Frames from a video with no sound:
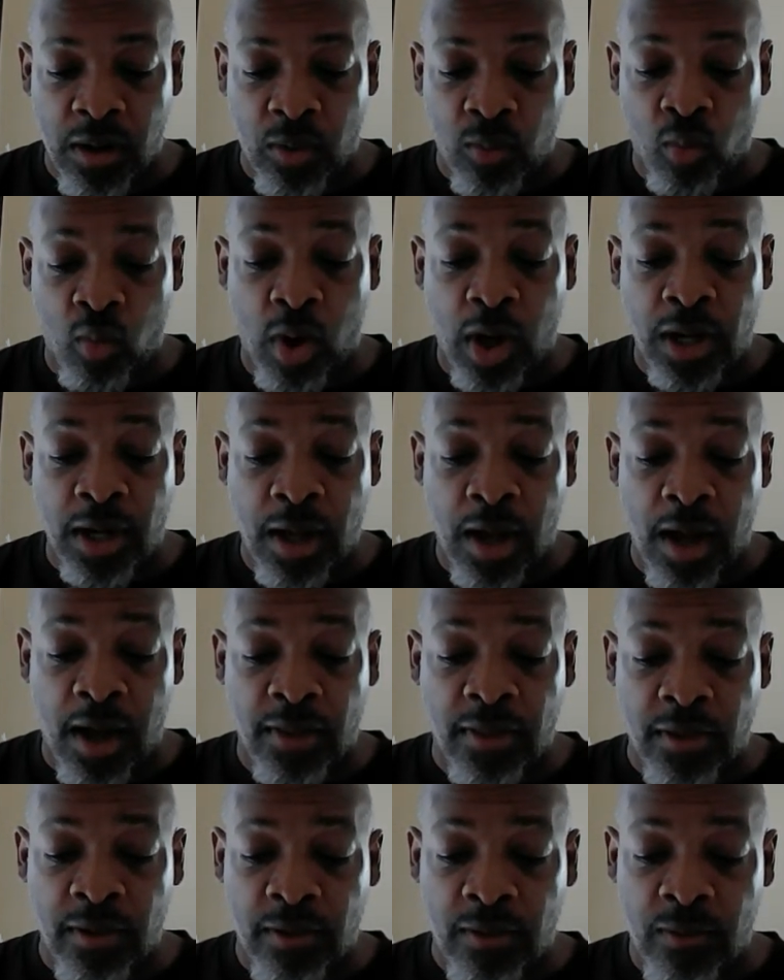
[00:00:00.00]

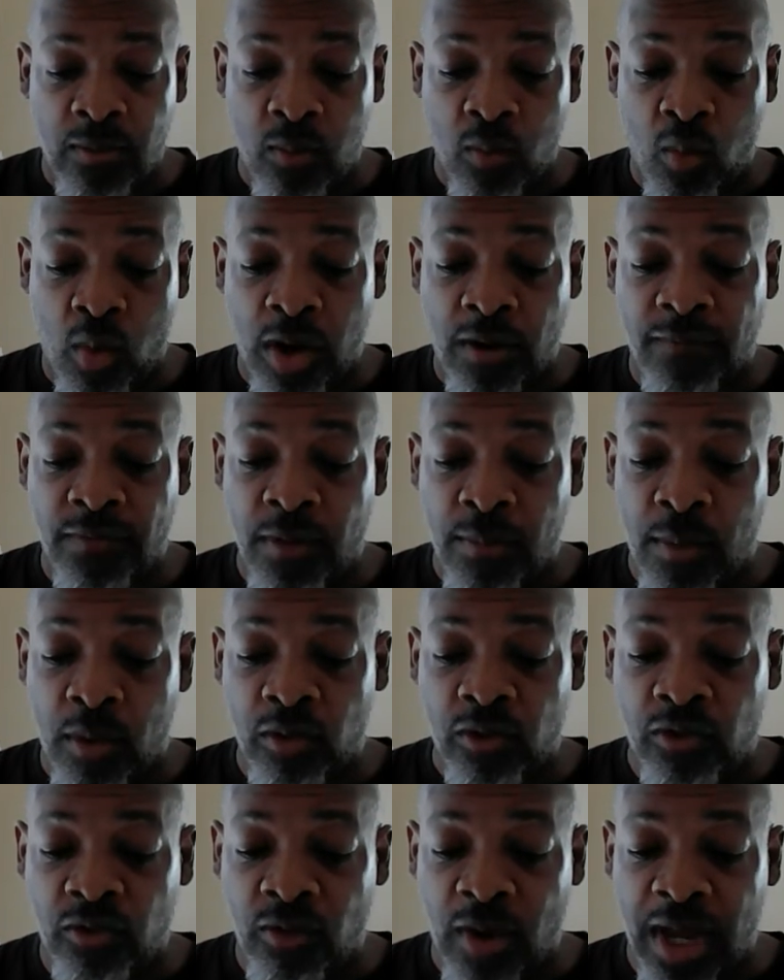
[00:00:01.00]
other. One of the
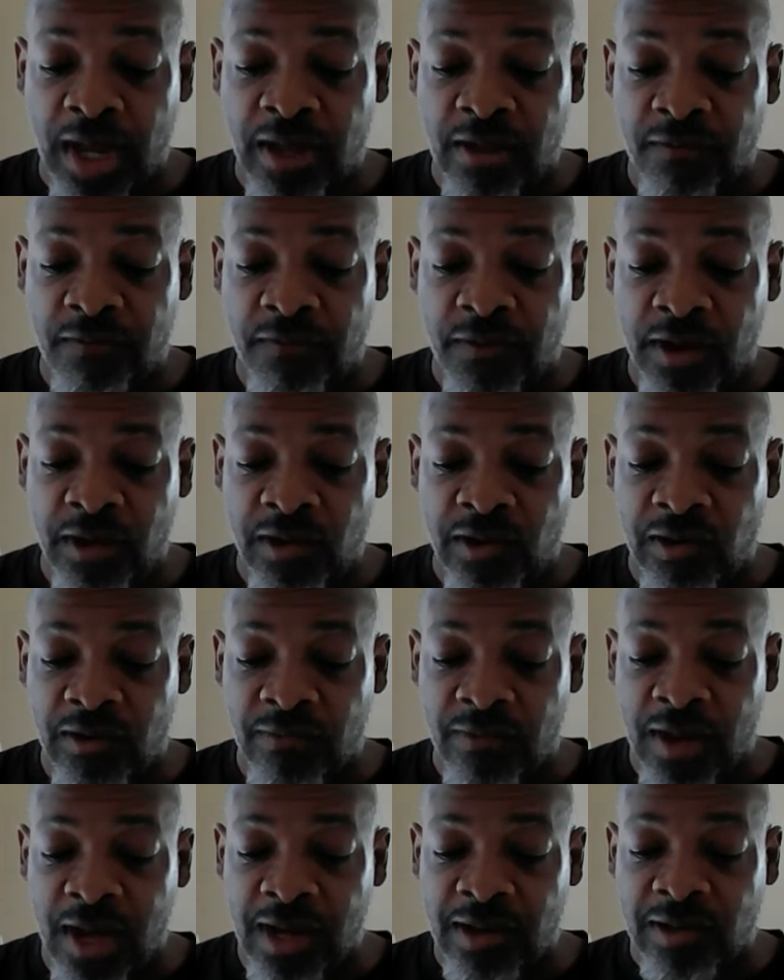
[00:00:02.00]
most striking features
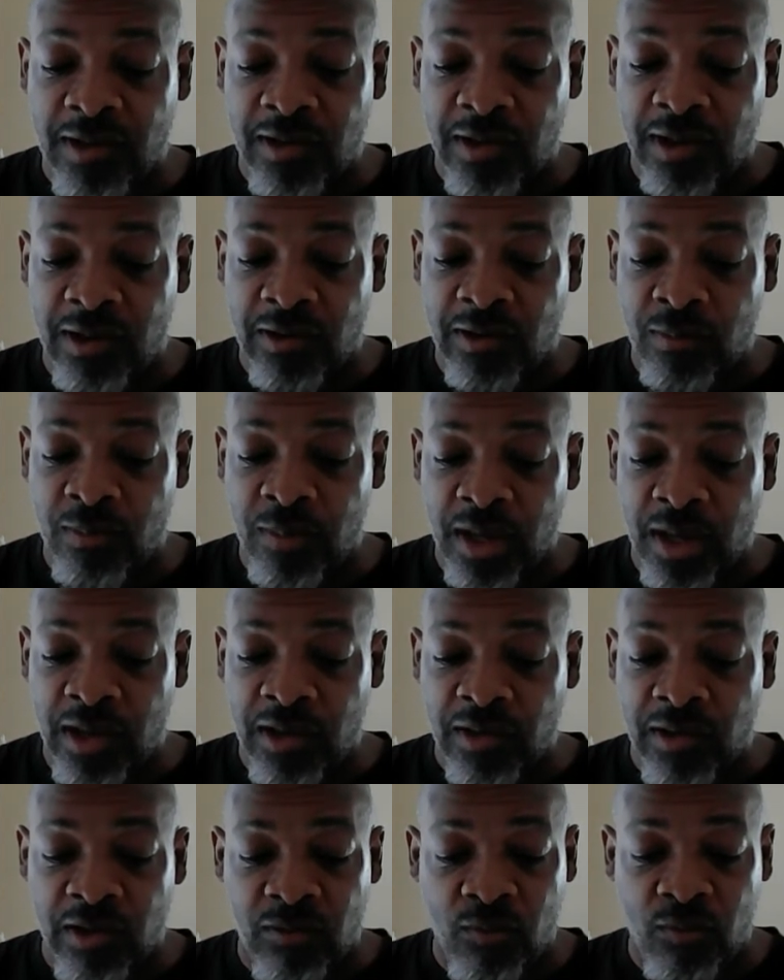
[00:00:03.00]
of Gnosticism
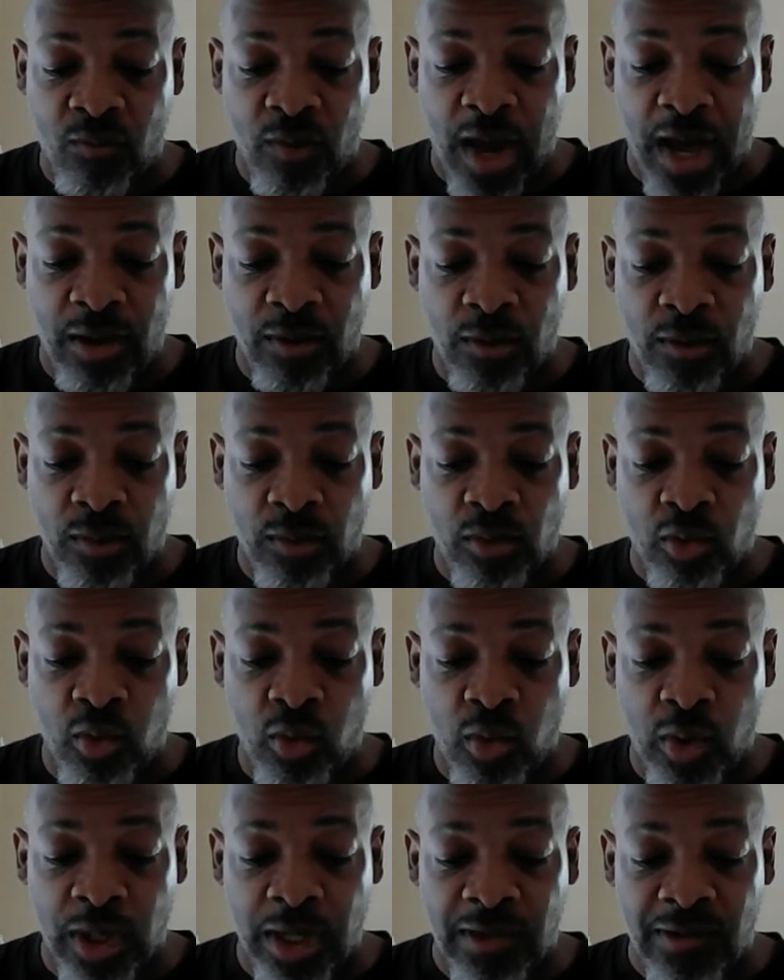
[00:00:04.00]
is its radical
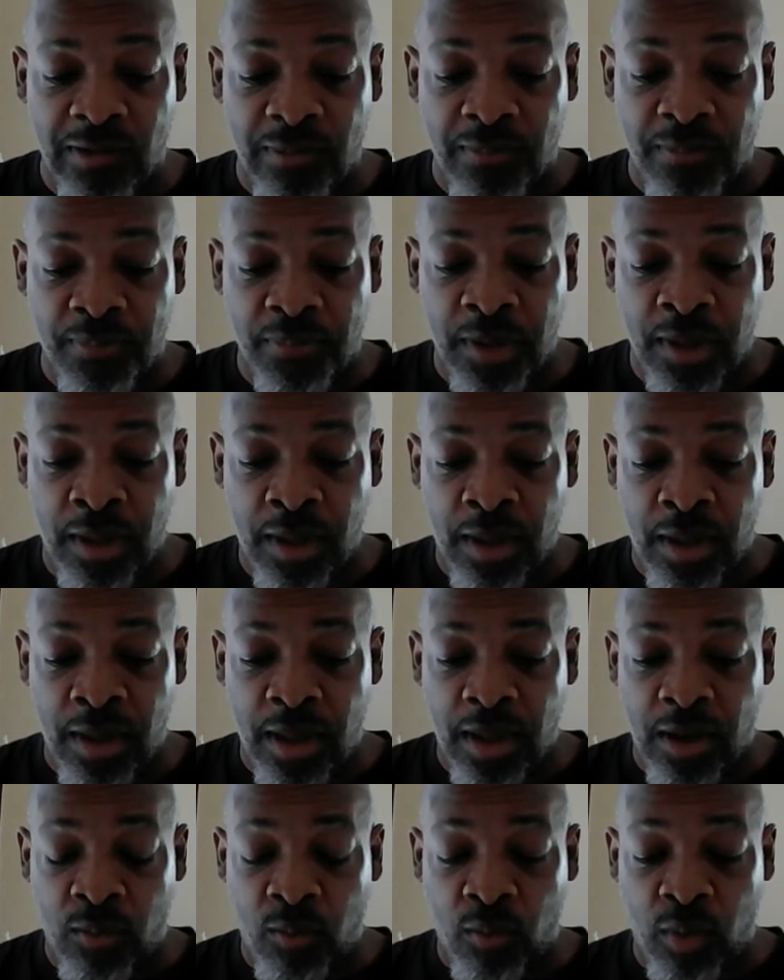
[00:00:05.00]
dualism,
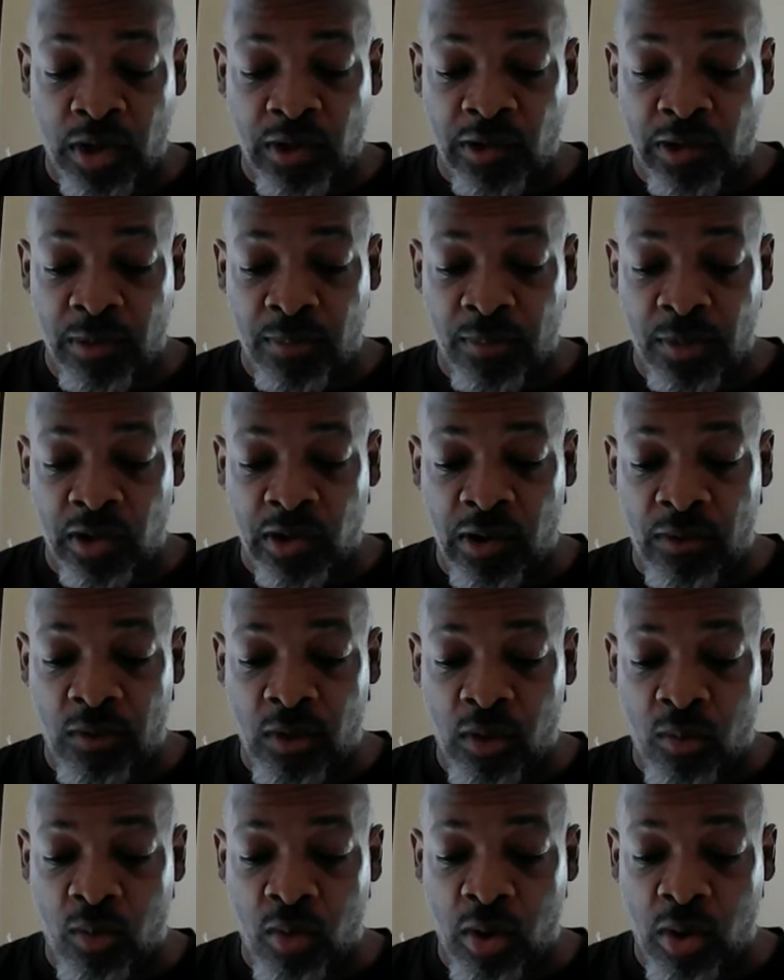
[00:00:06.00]
in which the
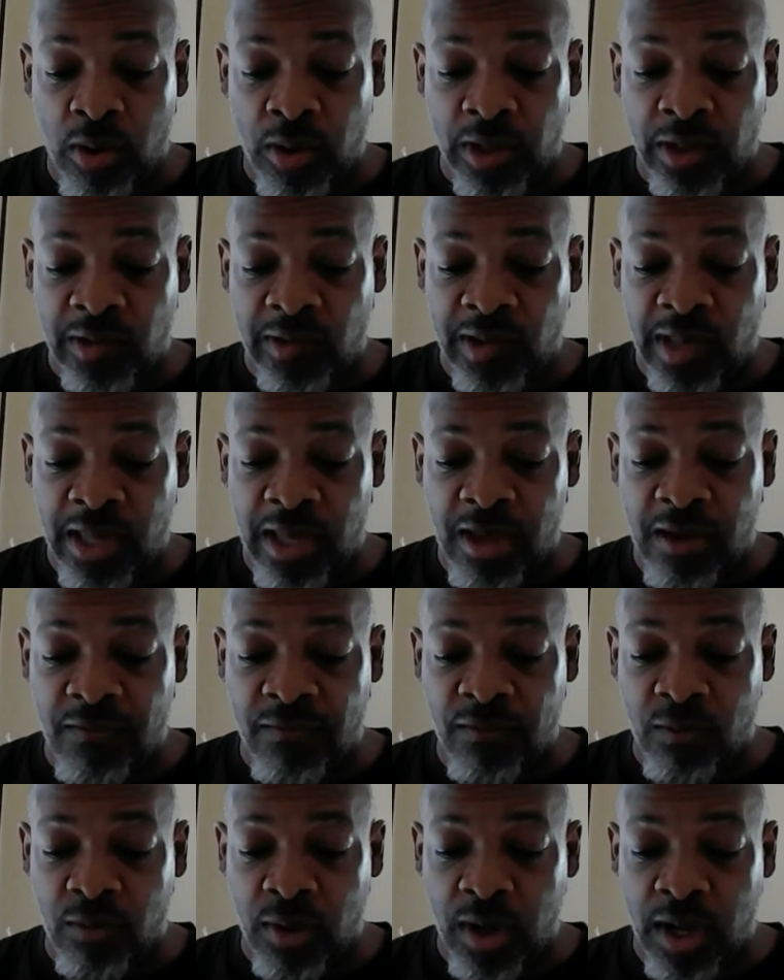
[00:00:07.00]
material world is
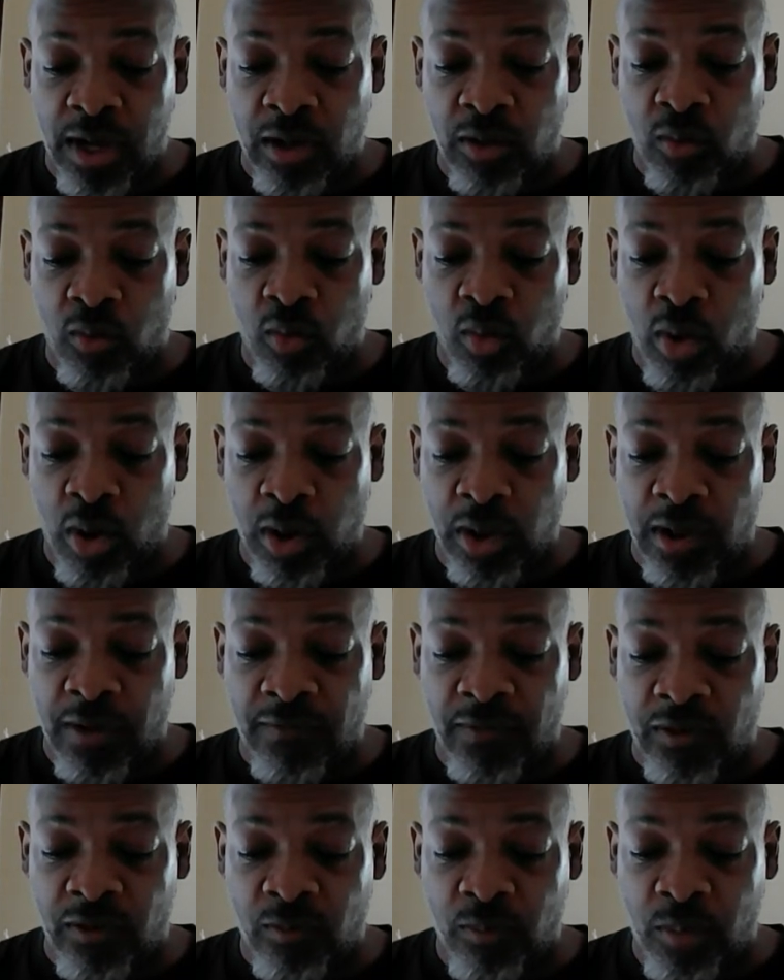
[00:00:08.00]
evil and the world
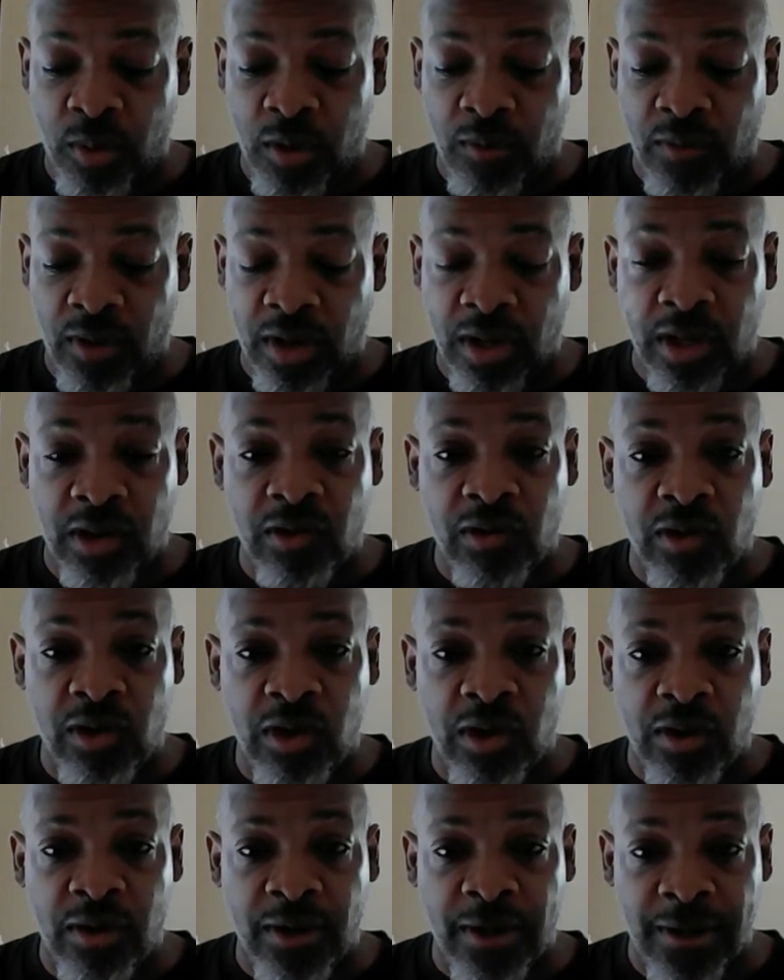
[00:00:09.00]
of the spirit is
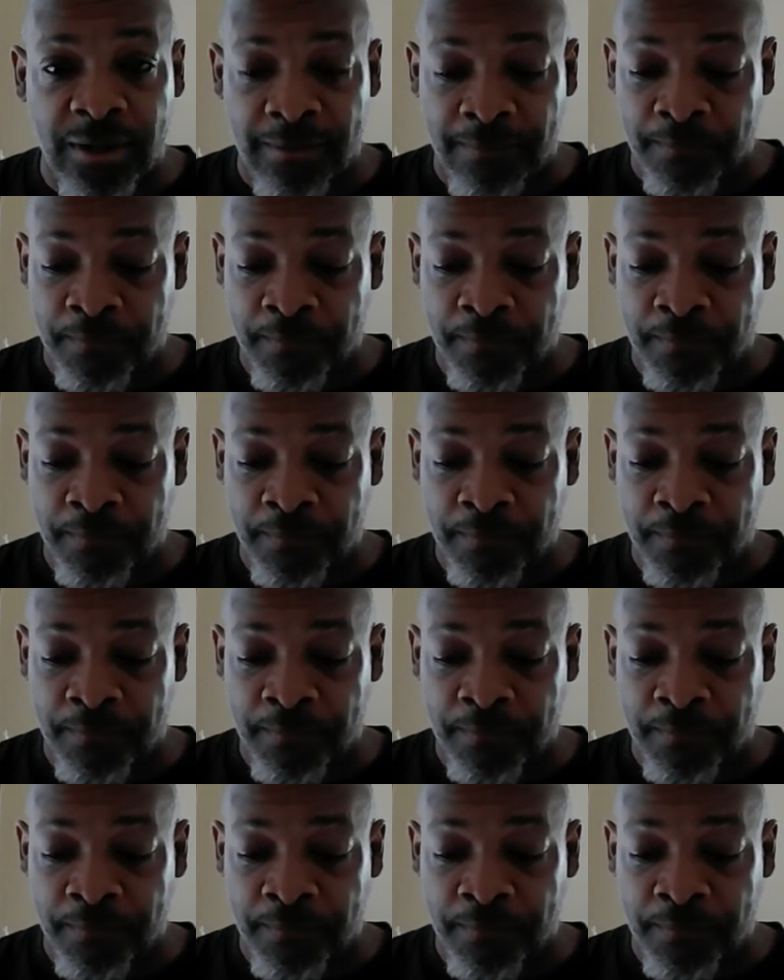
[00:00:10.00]
good.